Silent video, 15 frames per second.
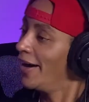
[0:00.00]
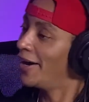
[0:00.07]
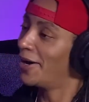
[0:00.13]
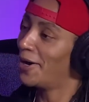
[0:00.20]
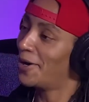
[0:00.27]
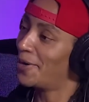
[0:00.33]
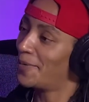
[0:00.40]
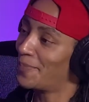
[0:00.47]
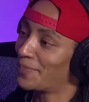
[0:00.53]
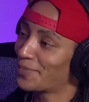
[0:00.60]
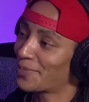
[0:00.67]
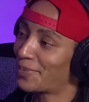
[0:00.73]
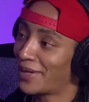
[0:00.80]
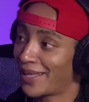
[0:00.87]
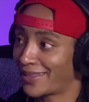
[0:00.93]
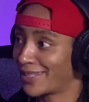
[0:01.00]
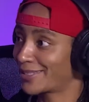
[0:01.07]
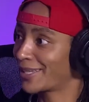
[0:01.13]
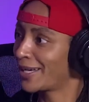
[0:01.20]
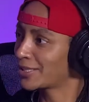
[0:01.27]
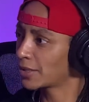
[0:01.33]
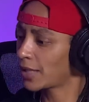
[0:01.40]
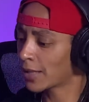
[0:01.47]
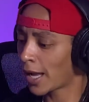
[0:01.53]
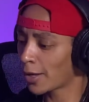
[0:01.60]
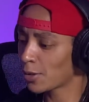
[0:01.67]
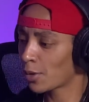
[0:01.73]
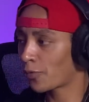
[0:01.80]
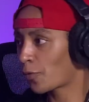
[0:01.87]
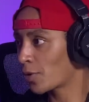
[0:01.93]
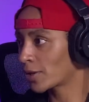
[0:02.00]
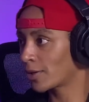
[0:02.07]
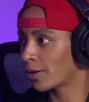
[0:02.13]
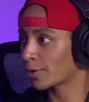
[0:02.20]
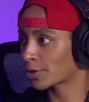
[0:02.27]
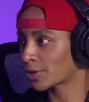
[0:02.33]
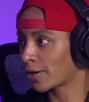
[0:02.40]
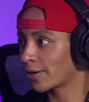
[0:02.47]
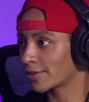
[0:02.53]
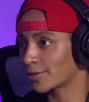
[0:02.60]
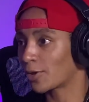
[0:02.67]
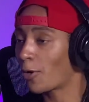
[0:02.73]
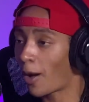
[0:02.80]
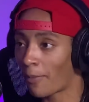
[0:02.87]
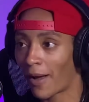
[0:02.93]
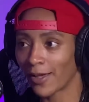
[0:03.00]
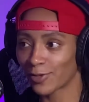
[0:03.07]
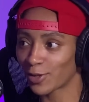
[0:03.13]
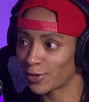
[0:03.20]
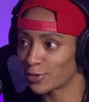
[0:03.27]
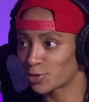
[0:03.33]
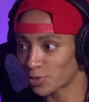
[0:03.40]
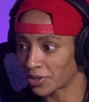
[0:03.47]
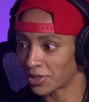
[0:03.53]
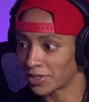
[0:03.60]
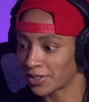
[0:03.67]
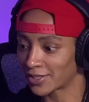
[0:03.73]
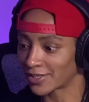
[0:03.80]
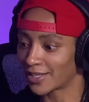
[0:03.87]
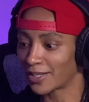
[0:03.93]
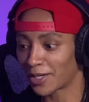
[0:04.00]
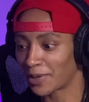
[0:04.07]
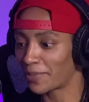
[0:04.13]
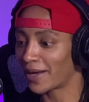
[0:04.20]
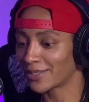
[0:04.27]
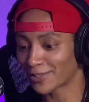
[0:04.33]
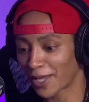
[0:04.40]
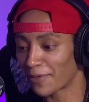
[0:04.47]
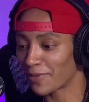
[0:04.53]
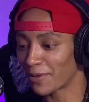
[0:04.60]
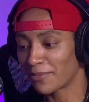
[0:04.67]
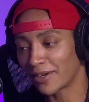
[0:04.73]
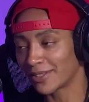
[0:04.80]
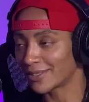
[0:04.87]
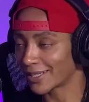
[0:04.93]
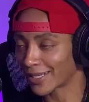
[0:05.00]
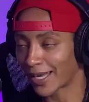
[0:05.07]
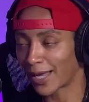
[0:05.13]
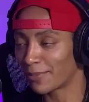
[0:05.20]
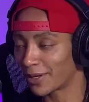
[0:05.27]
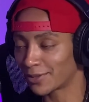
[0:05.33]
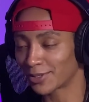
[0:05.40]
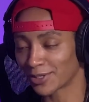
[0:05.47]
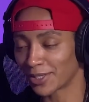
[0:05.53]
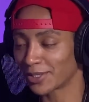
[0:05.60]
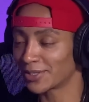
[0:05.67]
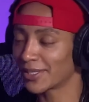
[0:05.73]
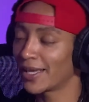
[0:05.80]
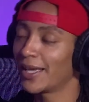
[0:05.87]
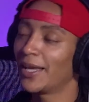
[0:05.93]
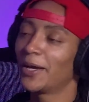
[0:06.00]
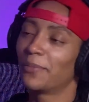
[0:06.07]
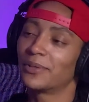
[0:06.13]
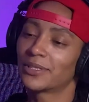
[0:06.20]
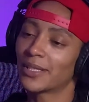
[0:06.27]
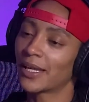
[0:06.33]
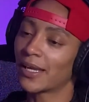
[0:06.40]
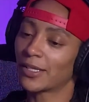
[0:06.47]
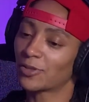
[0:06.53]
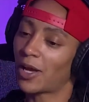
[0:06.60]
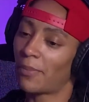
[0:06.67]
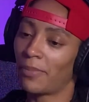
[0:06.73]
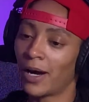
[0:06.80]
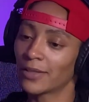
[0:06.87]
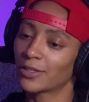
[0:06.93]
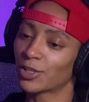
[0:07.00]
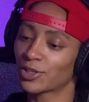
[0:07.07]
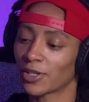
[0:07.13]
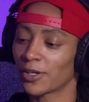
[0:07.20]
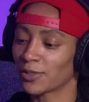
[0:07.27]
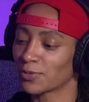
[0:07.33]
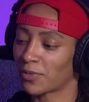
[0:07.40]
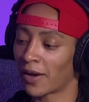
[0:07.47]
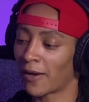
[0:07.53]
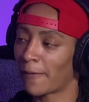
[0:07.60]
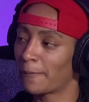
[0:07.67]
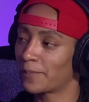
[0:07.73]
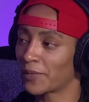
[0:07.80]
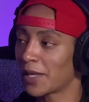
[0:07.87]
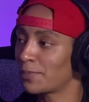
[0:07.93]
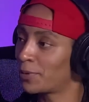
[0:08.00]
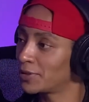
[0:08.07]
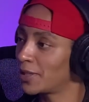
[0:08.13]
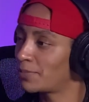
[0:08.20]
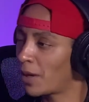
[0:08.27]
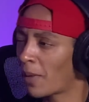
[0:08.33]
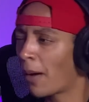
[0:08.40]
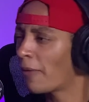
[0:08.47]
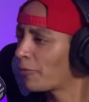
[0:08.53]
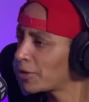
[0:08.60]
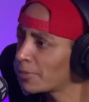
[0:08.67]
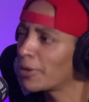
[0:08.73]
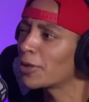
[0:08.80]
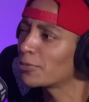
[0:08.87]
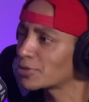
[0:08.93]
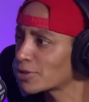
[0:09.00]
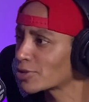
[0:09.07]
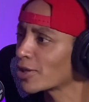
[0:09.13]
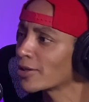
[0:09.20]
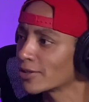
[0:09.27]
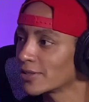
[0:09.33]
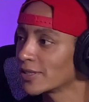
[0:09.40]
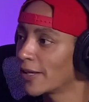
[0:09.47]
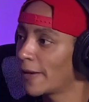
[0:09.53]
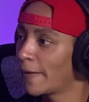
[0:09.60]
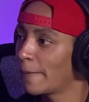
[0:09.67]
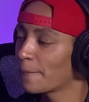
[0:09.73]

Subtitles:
But at the time, she like, how you afford those shirts? No, I'm not selling drugs. I saved my money. I bought the shirts. But yeah, so I bought the shirts, right? He pull up on me. I pull up on you with your shirts.